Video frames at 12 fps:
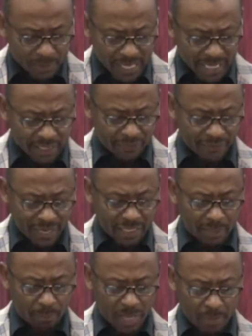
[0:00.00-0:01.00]
sanctify
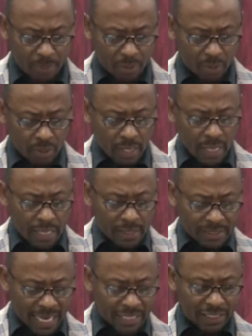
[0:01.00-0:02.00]
the people,
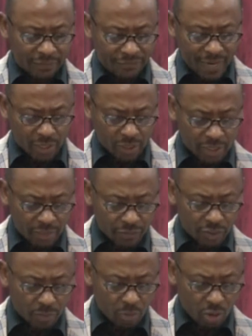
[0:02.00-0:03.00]
sanctify
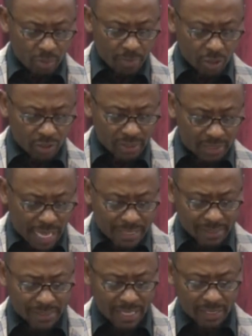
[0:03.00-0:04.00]
yourselves tomorrow, because
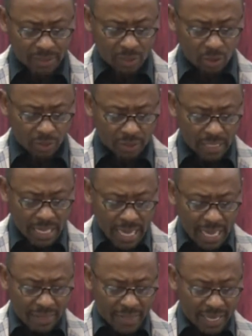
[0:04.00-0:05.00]
thus says the Lord,
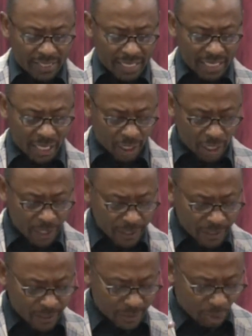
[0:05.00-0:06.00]
there is an
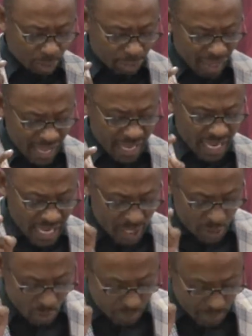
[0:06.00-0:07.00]
accursed thing in your